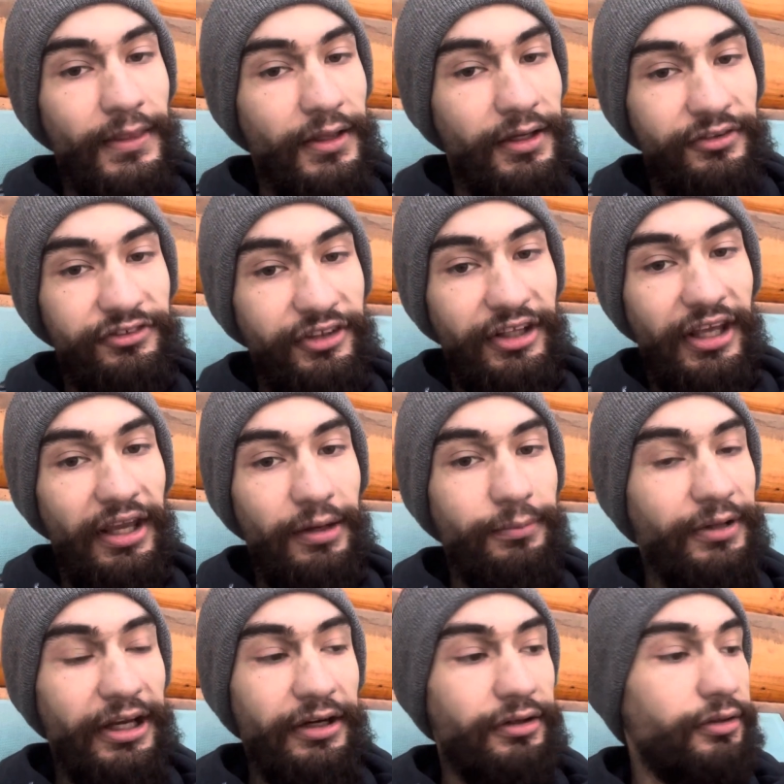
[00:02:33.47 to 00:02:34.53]
It's a cammed
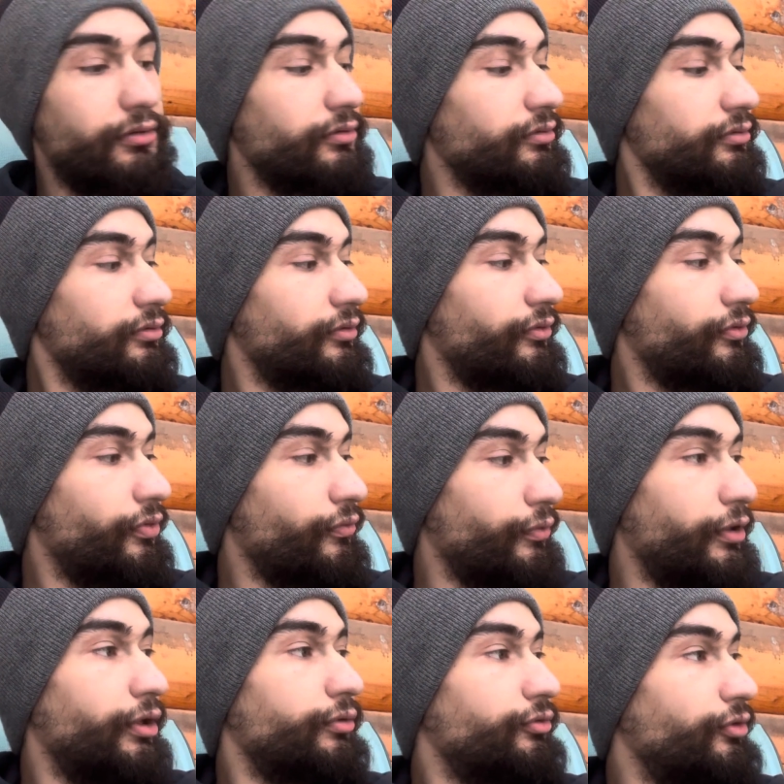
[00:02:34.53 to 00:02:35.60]
out
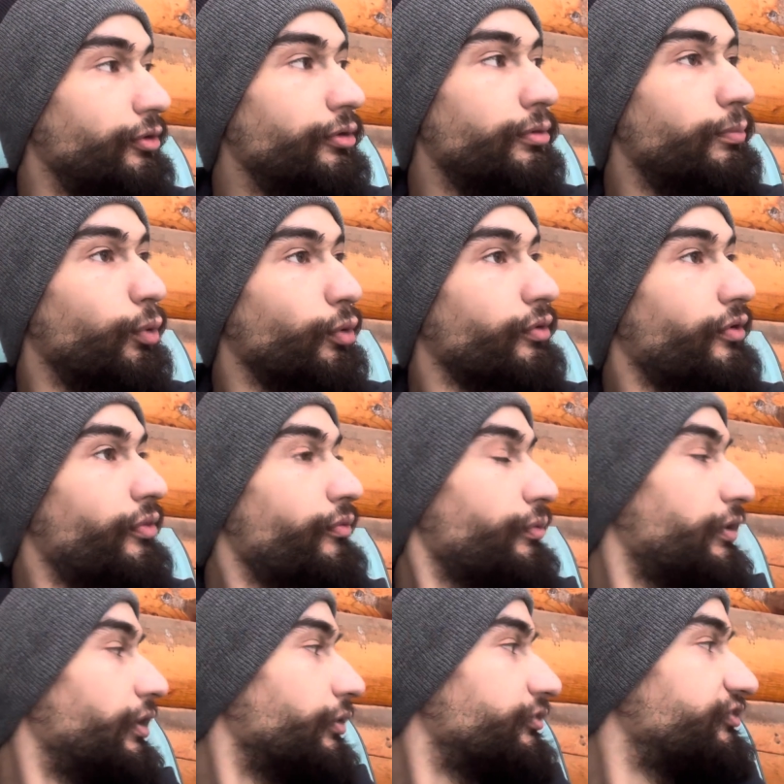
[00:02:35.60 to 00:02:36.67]
302 bored to
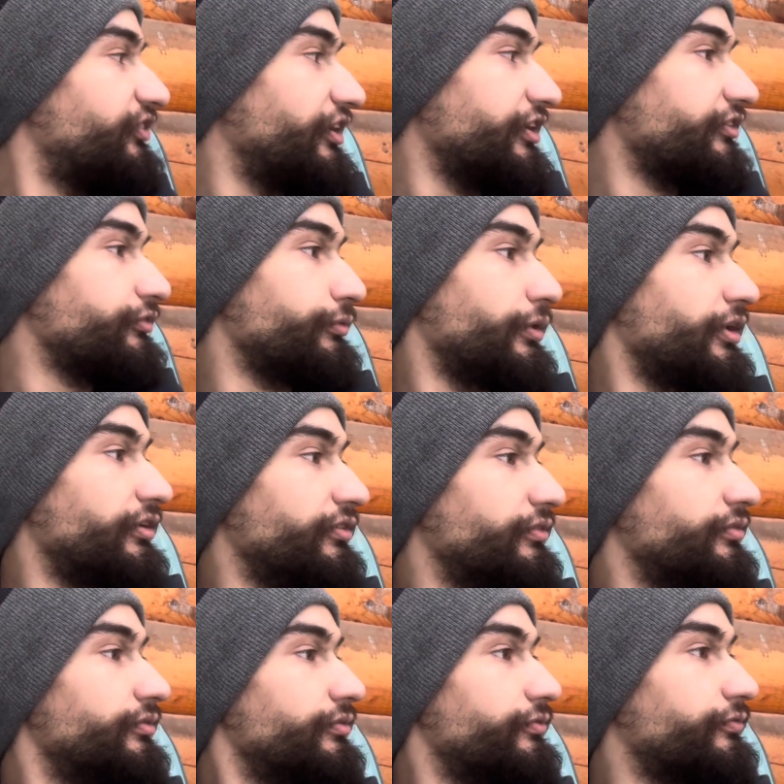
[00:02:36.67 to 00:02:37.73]
306 running
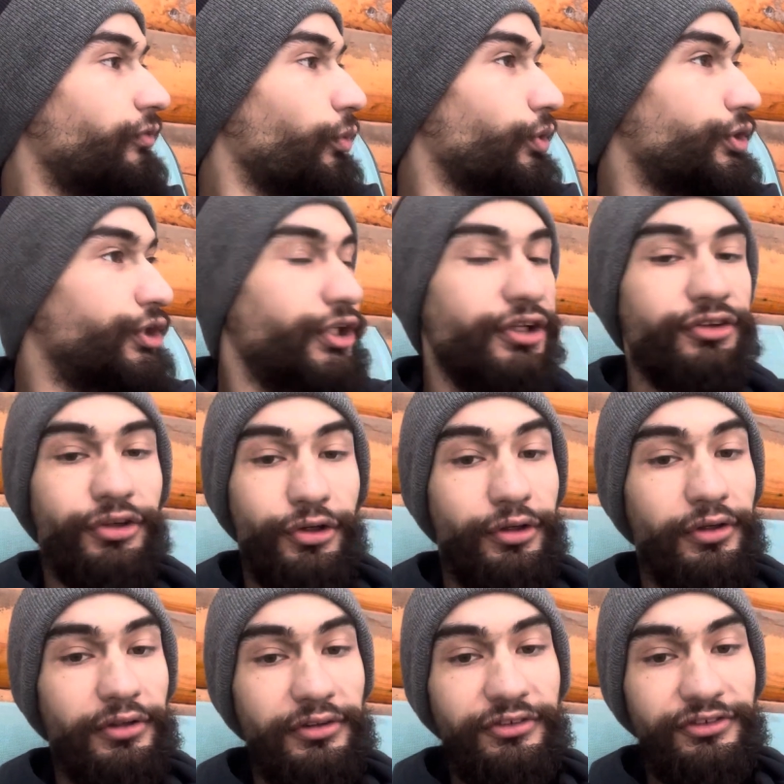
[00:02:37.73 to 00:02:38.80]
forged
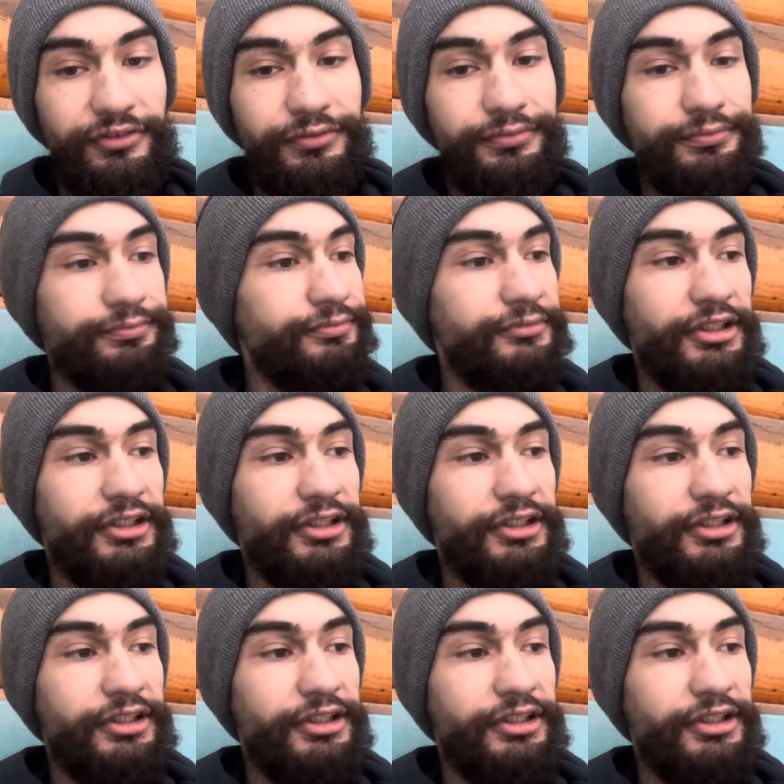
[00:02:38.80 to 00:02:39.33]
internals and,